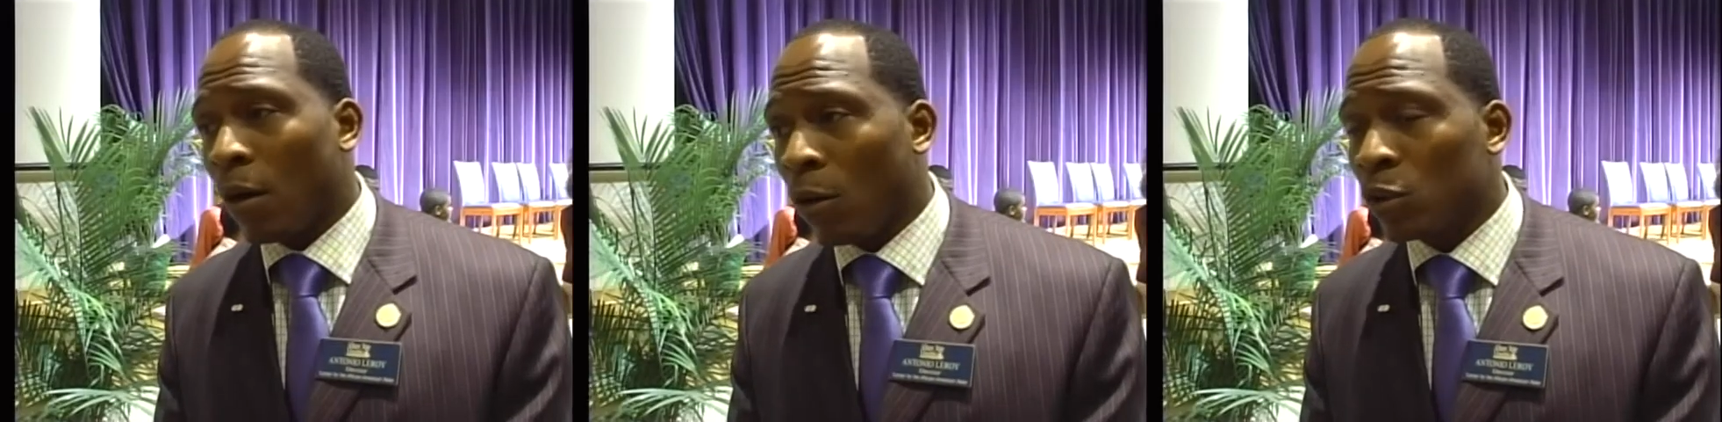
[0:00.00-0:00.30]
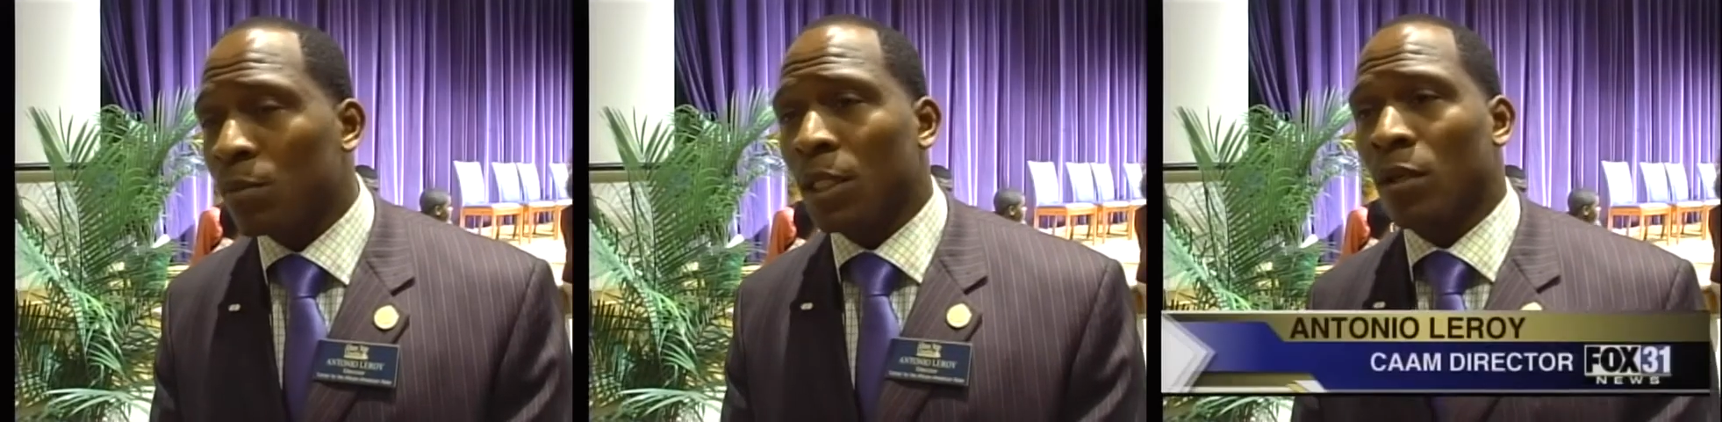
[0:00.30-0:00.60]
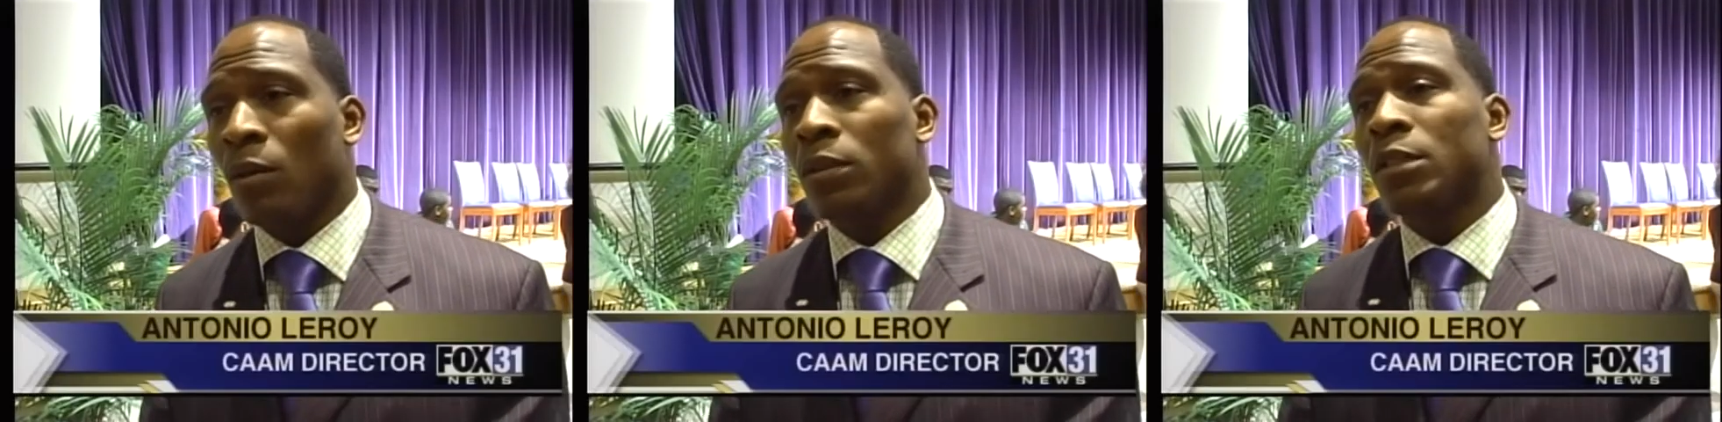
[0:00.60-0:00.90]
ultimate
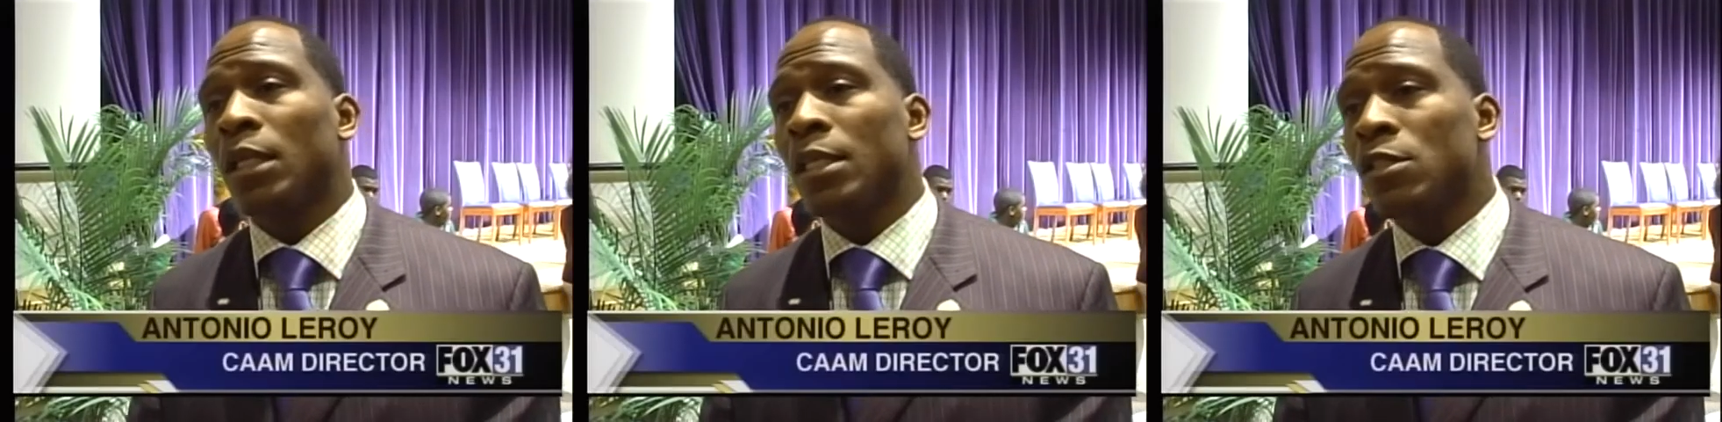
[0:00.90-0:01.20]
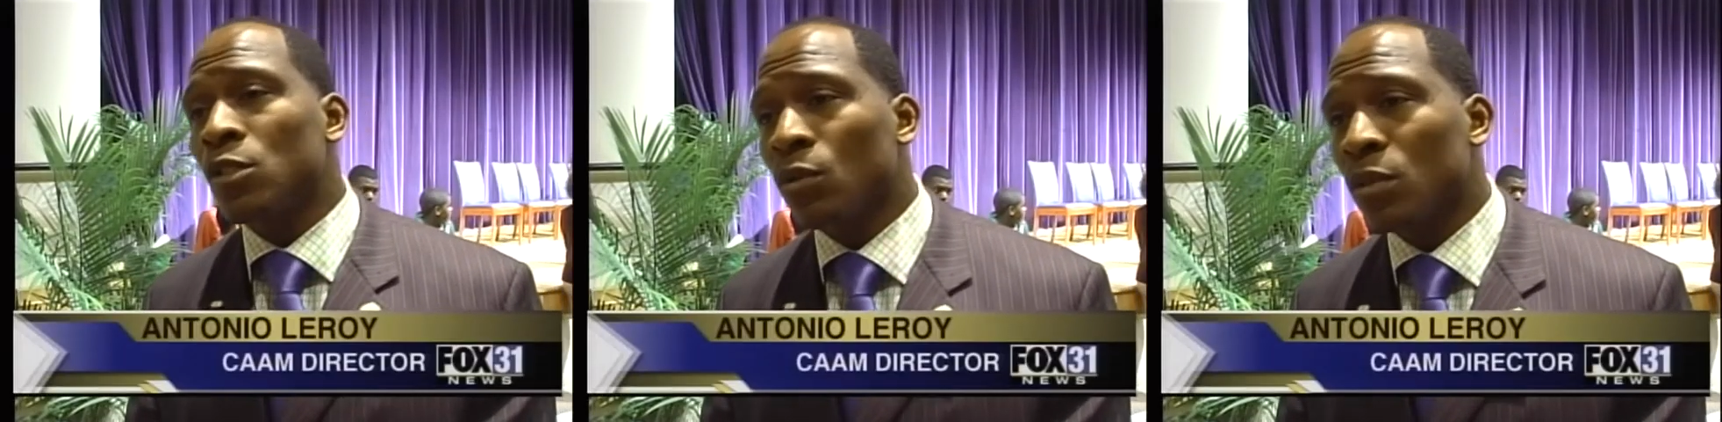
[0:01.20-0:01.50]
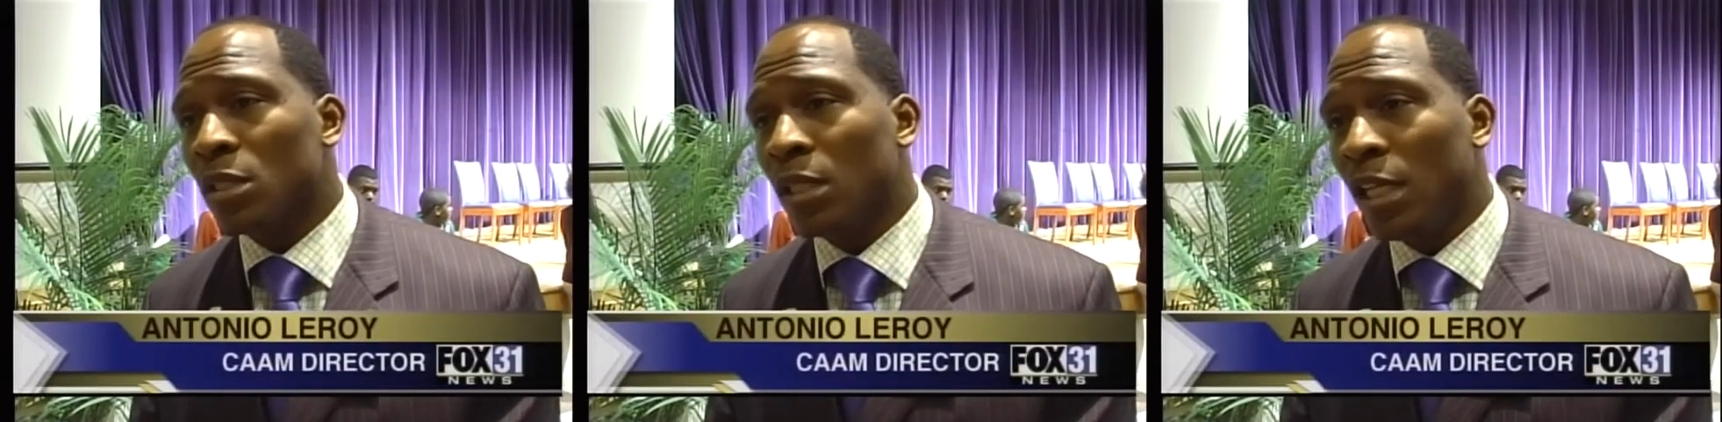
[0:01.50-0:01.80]
goal is that these
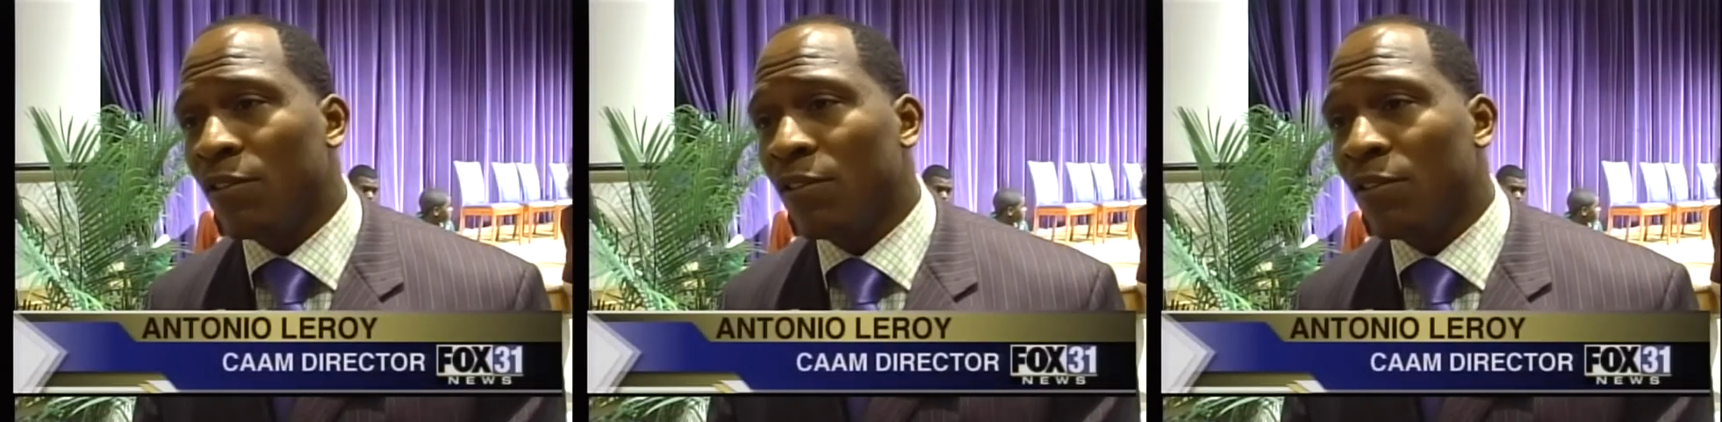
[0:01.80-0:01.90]
students will leave